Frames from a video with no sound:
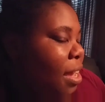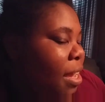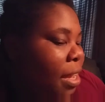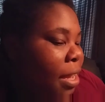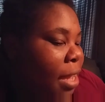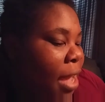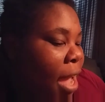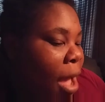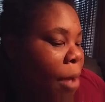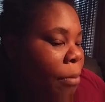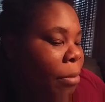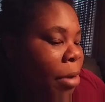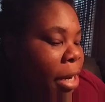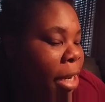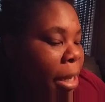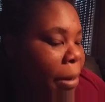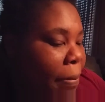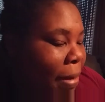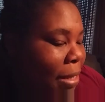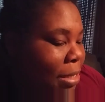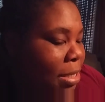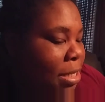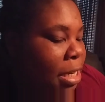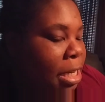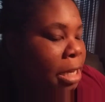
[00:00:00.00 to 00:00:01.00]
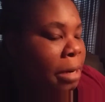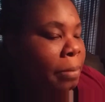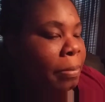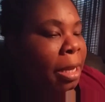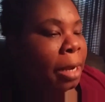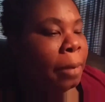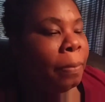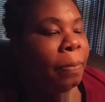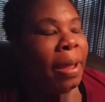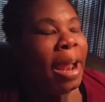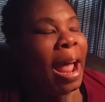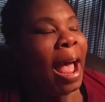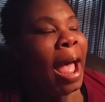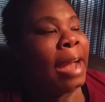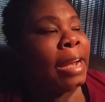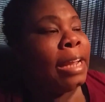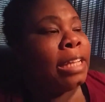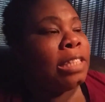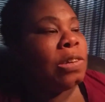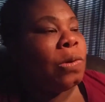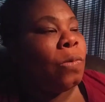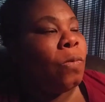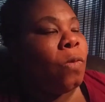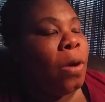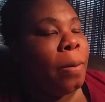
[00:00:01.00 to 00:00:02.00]
Yeah, I'm gonna get my tea in a minute, but I
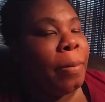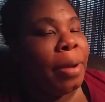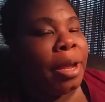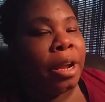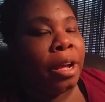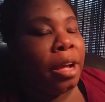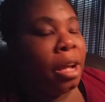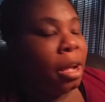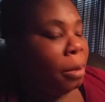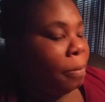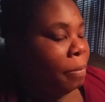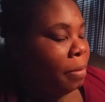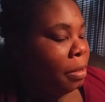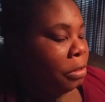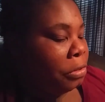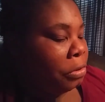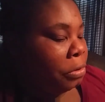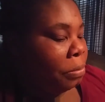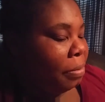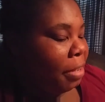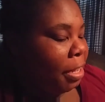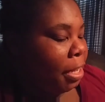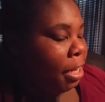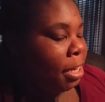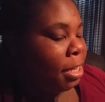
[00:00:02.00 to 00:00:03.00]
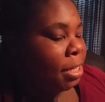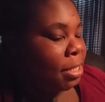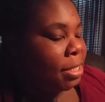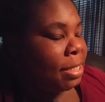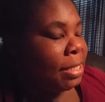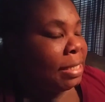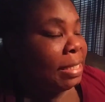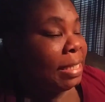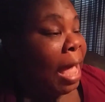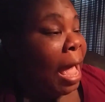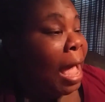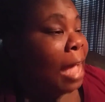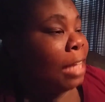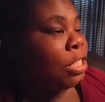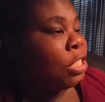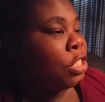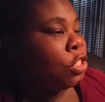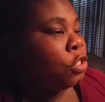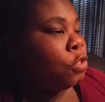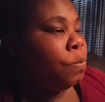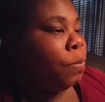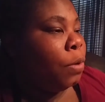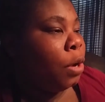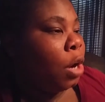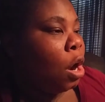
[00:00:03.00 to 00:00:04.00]
need to warm it up a little bit because it's Mama, got
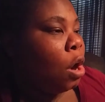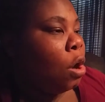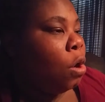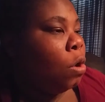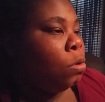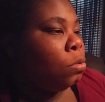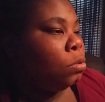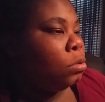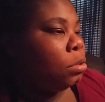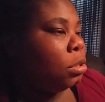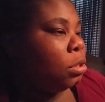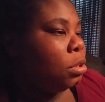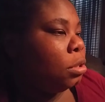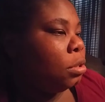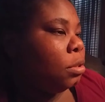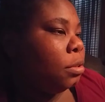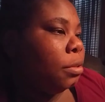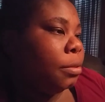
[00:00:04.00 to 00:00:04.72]
super Mama, cold.